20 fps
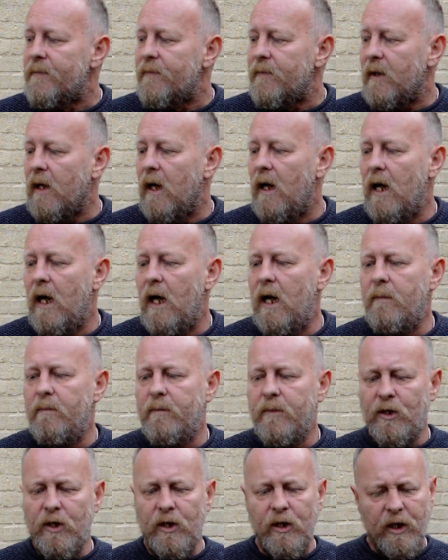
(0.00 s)

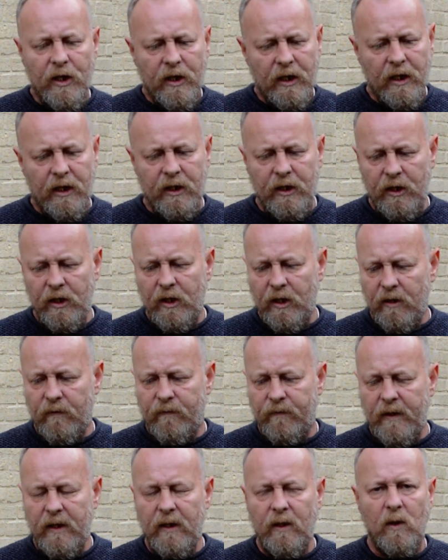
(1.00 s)
You're gonna
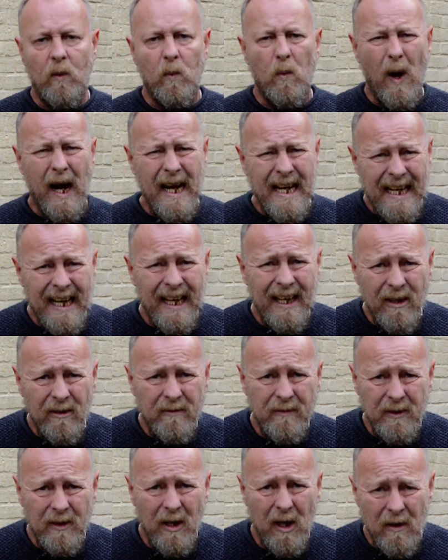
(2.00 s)
feel the weight
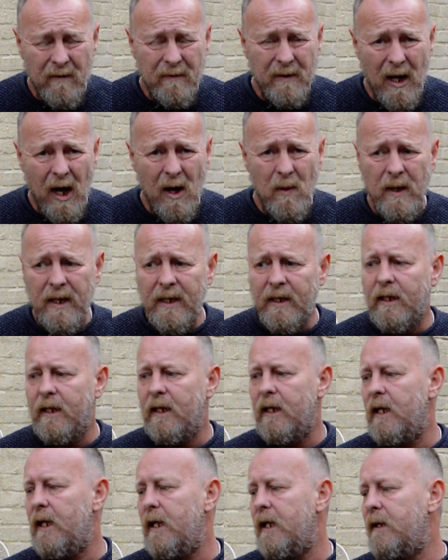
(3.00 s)
of knowing,
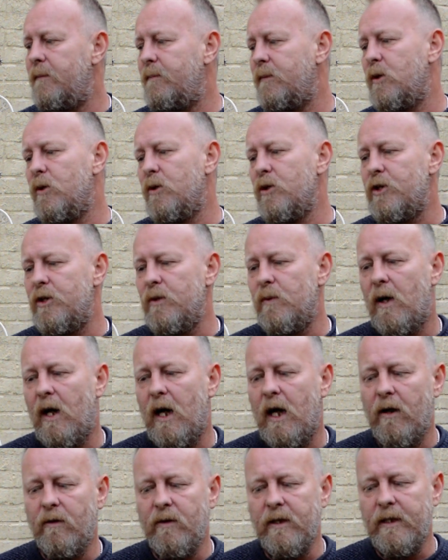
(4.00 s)
of course you
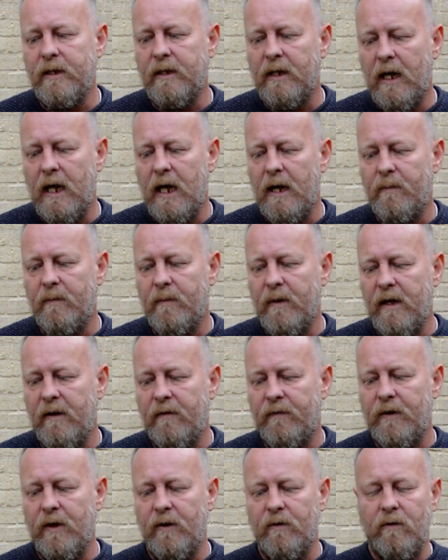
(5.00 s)
are, and
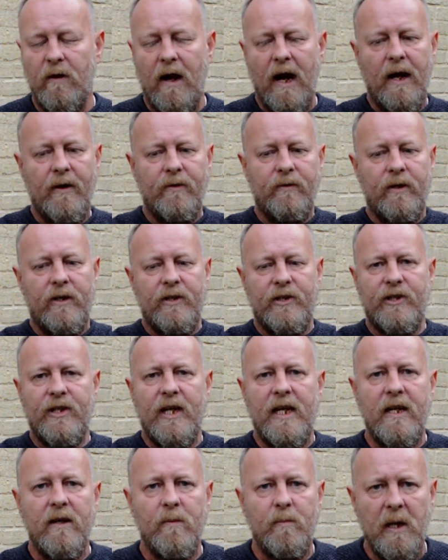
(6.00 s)
if you're around a
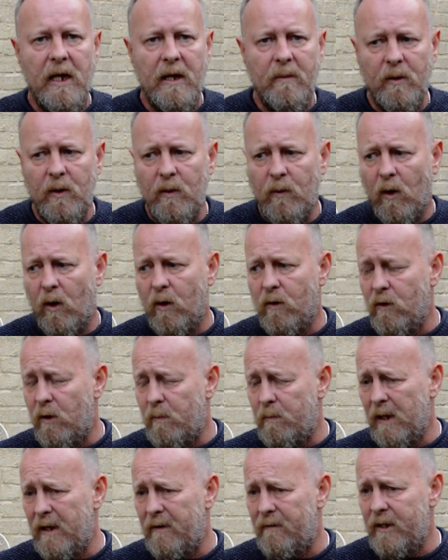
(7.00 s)
sea of people what are
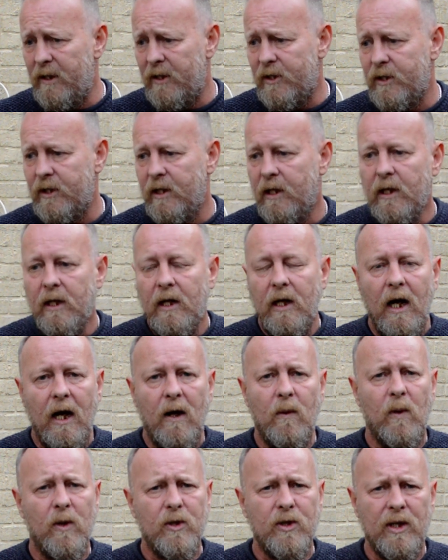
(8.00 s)
oblivious
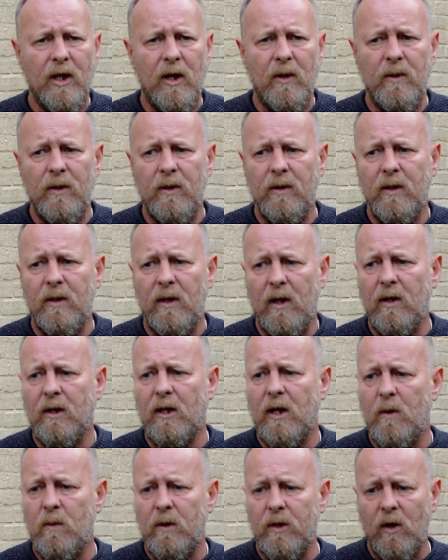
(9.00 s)
of what's going
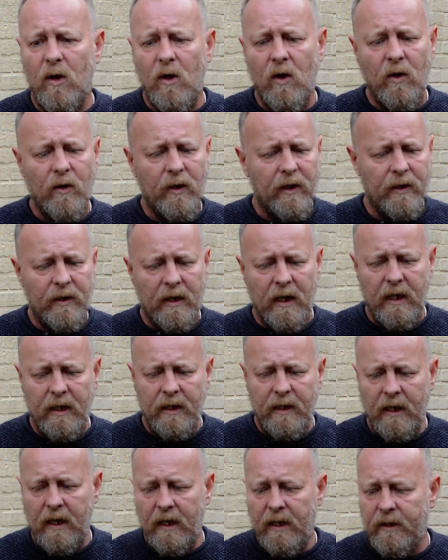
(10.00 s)
on,
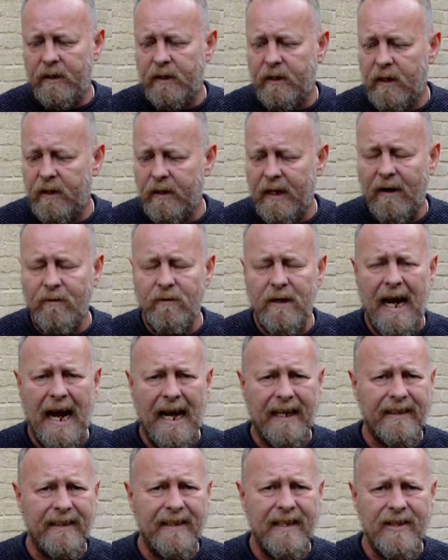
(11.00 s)
and they're
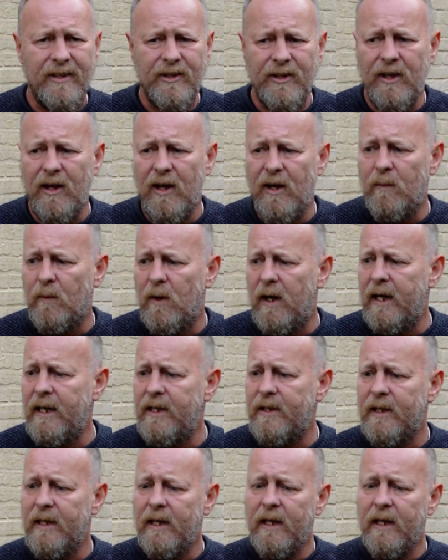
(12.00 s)
reacting in certain ways,